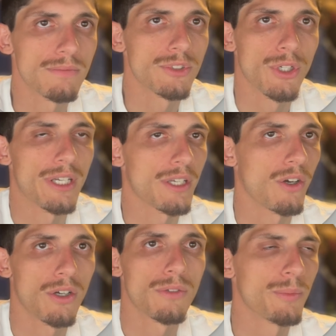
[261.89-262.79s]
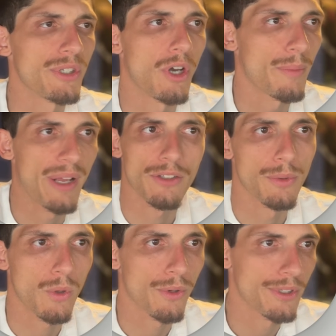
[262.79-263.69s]
So any call will be automatically
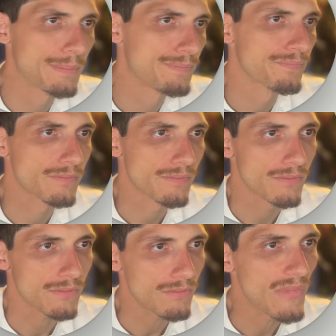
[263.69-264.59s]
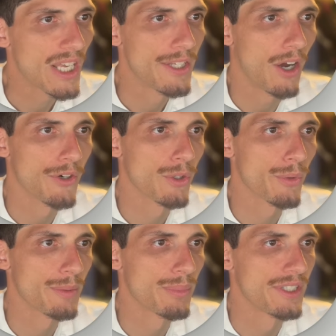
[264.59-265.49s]
recorded. And then auto
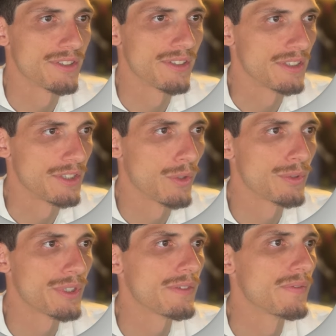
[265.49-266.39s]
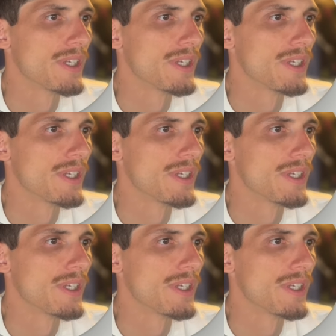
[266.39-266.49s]
greet plays to the lead only.